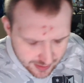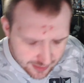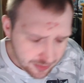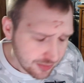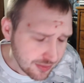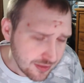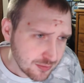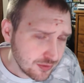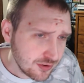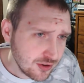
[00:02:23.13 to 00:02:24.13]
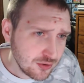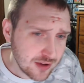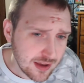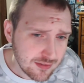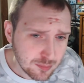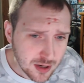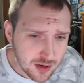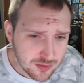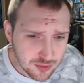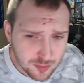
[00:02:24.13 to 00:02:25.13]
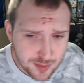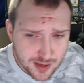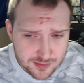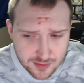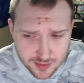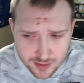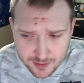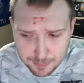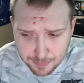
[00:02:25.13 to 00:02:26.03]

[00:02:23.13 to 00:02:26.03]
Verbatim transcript: and this was huge having Boxall back tonight